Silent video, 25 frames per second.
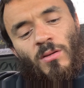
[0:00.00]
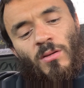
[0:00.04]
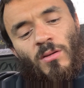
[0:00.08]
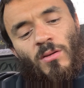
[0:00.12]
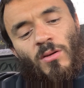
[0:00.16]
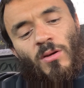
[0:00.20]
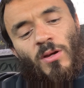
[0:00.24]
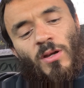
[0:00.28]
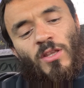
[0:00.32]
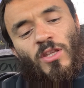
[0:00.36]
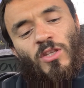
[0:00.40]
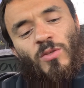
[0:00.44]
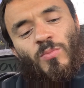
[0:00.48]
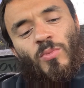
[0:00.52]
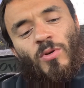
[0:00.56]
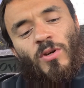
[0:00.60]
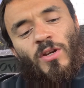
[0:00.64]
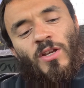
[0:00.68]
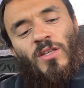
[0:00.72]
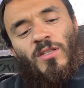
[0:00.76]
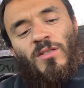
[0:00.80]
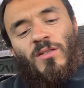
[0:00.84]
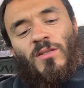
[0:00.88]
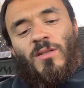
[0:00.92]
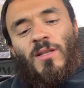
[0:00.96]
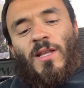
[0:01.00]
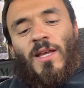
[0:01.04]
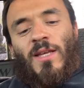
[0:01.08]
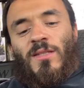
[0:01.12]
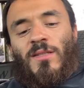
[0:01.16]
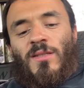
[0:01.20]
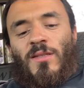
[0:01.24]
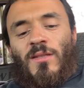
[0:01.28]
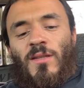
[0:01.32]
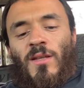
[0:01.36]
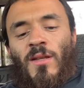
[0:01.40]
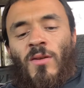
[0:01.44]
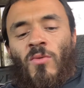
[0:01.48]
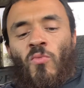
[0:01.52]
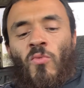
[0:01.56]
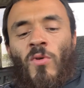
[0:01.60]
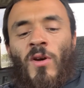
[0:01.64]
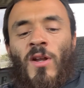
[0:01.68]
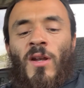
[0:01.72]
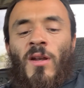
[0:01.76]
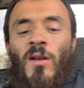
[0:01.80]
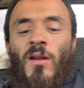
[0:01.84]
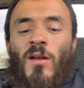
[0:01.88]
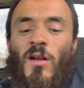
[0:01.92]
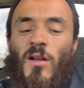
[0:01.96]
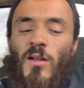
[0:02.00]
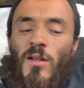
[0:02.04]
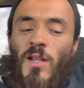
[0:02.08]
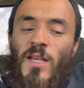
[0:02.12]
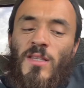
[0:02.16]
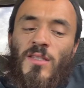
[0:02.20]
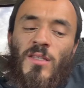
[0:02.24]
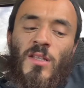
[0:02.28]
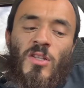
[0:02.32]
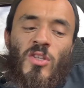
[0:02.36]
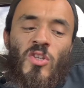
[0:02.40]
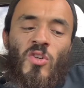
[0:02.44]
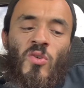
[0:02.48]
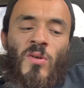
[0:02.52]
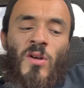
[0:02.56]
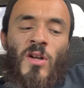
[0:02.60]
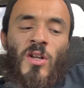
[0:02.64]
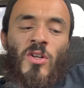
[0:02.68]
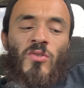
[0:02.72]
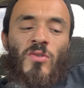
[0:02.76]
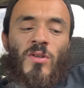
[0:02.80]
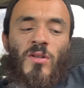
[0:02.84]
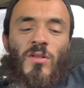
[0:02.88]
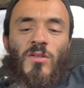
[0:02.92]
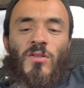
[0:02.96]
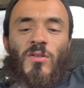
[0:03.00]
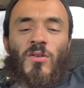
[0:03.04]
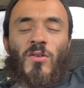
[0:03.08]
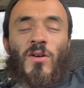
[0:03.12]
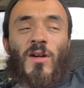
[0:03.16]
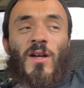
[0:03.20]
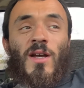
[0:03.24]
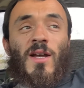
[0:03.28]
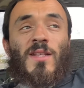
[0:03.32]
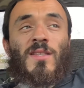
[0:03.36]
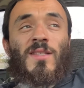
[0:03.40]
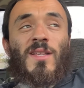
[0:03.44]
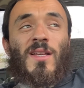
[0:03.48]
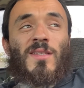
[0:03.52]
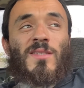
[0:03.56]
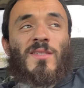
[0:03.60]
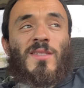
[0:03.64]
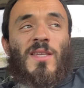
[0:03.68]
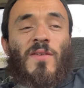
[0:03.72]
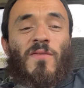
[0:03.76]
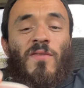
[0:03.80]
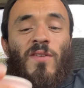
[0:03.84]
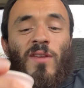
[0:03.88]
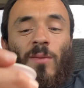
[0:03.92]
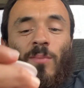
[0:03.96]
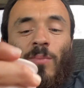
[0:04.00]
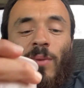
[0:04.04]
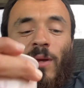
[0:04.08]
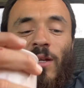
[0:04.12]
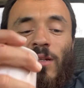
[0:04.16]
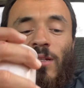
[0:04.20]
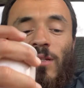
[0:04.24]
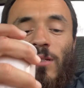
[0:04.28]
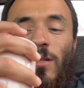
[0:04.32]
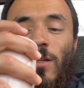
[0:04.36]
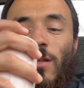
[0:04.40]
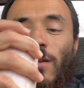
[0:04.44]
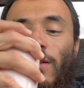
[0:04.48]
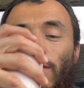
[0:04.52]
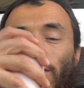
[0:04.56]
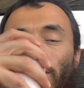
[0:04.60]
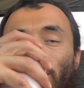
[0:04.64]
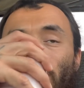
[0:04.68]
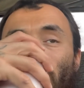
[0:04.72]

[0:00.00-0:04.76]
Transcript: All right, this book is less than one, uh, less than 200, so I got like 70 pages left.